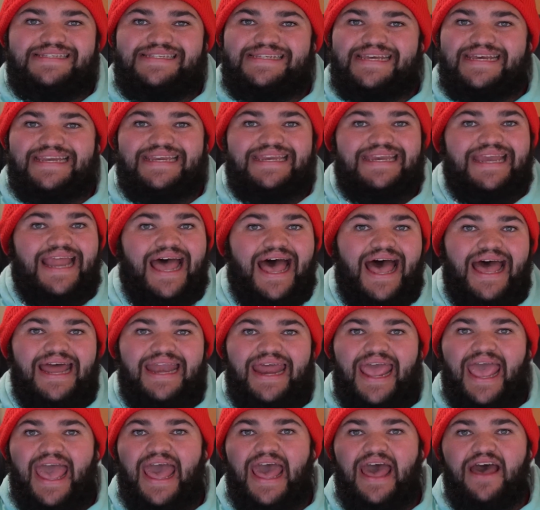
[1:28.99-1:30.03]
did
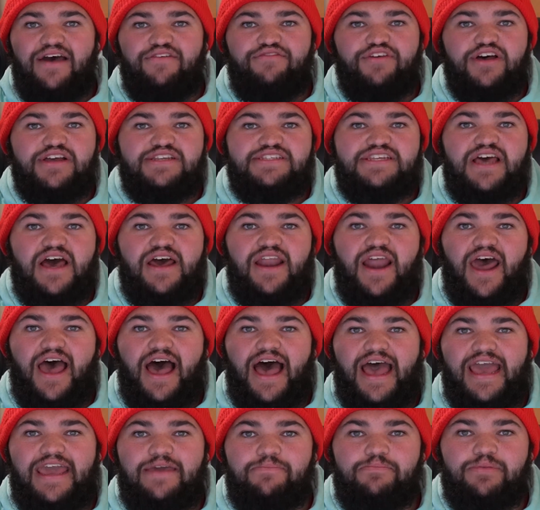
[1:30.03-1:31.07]
not have a ton of
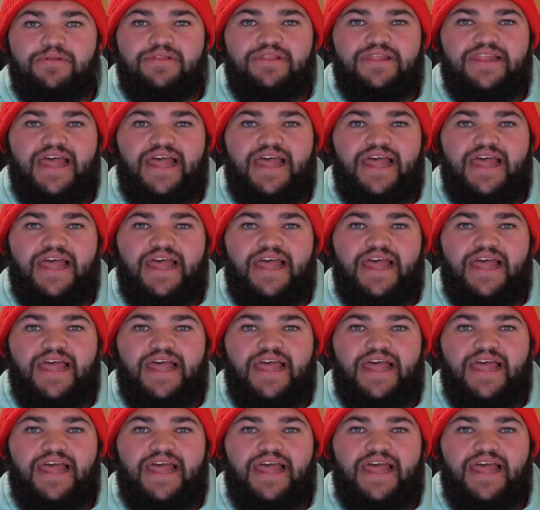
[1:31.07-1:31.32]
hype